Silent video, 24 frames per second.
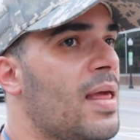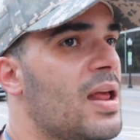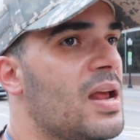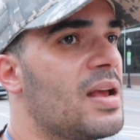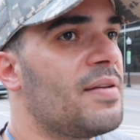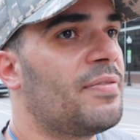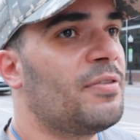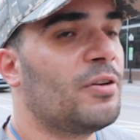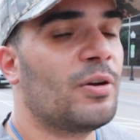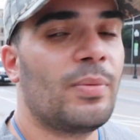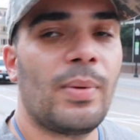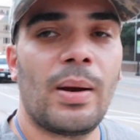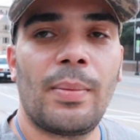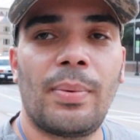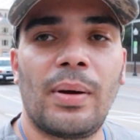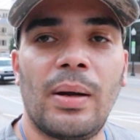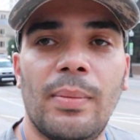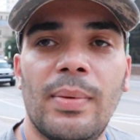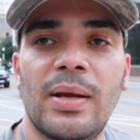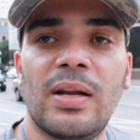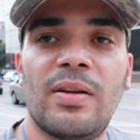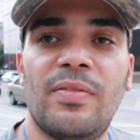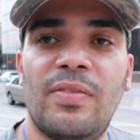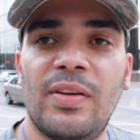if you remember, I
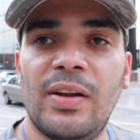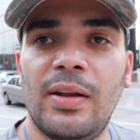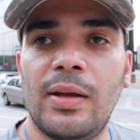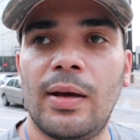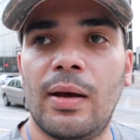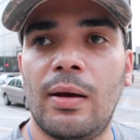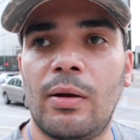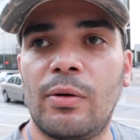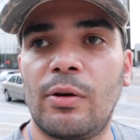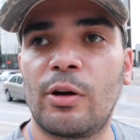made a video